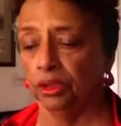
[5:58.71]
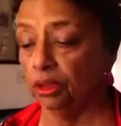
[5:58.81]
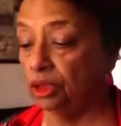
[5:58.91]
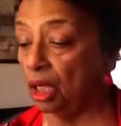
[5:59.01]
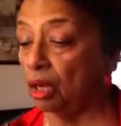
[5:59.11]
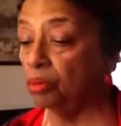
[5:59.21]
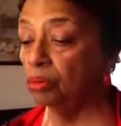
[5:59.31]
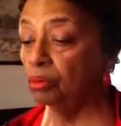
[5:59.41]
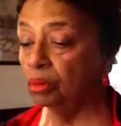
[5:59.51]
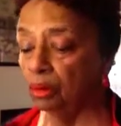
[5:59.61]

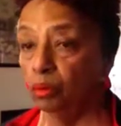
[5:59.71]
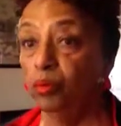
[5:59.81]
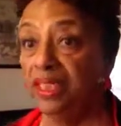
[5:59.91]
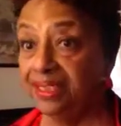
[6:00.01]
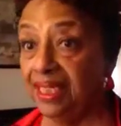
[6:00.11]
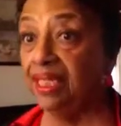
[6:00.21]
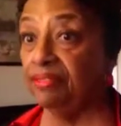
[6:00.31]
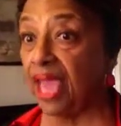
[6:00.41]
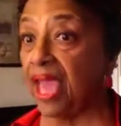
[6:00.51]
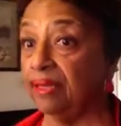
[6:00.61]
So we see
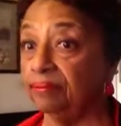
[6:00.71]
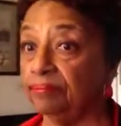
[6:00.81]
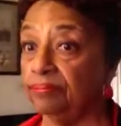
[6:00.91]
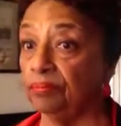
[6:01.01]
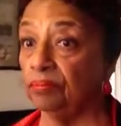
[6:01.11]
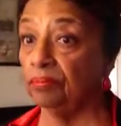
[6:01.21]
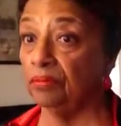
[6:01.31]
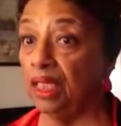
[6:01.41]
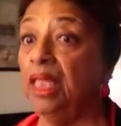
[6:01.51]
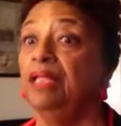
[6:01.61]
that
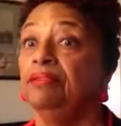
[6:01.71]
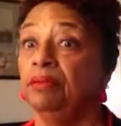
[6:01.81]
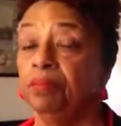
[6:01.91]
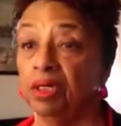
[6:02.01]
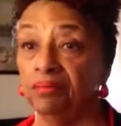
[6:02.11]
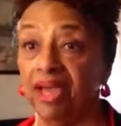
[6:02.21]
in the book of